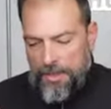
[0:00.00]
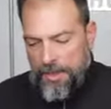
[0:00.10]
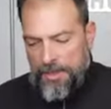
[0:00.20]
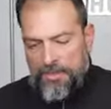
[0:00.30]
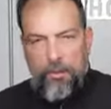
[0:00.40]

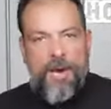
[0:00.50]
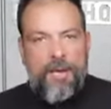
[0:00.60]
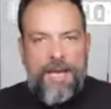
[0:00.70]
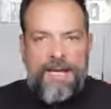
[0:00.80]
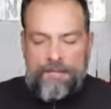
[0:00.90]
as
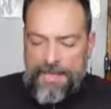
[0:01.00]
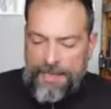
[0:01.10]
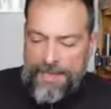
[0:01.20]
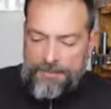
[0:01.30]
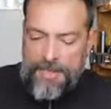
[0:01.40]
well as my
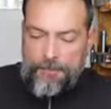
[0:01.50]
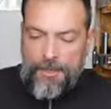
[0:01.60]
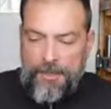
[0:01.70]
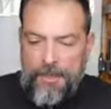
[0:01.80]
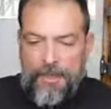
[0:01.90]
laptop.